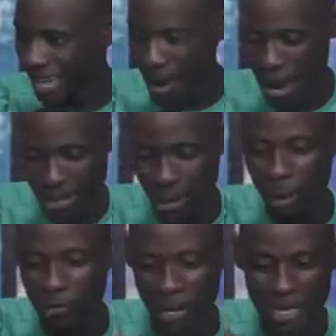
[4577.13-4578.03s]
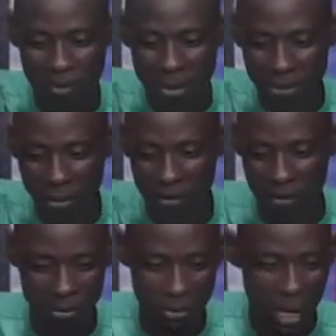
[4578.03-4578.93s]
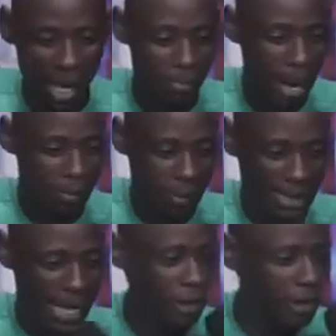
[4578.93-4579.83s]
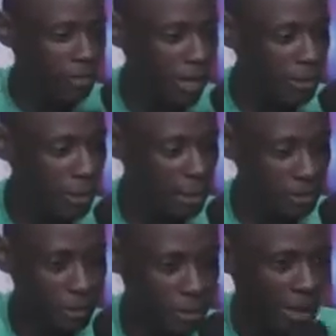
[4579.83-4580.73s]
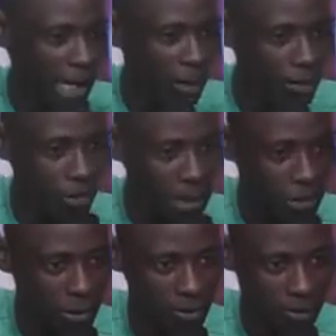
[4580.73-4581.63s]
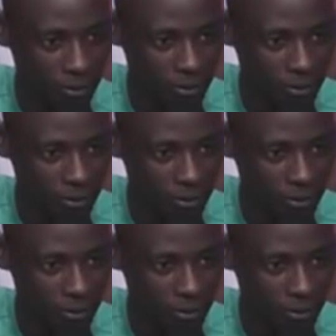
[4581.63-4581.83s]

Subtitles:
And I don't look for anybody's trouble. So in my place, I don't look for anybody's trouble, so they cannot look for my trouble.